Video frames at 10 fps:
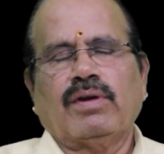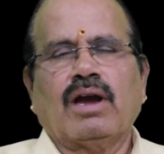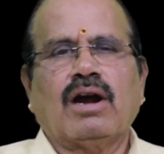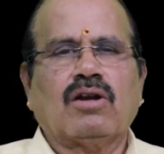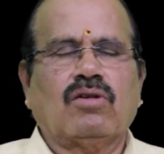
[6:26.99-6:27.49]
We
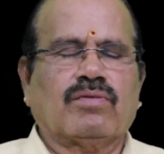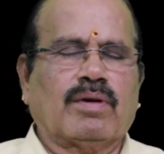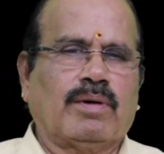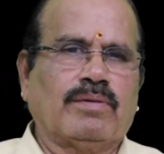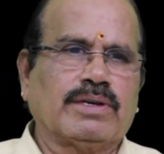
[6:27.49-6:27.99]
got down
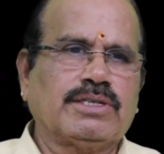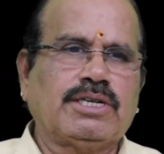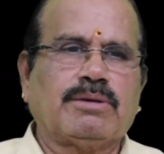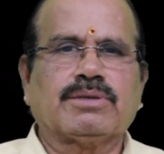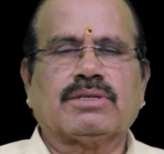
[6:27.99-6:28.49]
from our
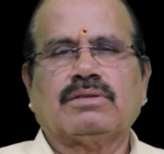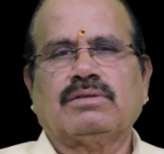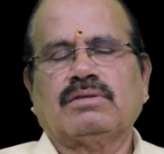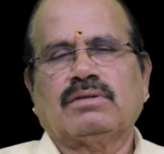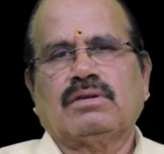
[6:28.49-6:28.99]
jeeps,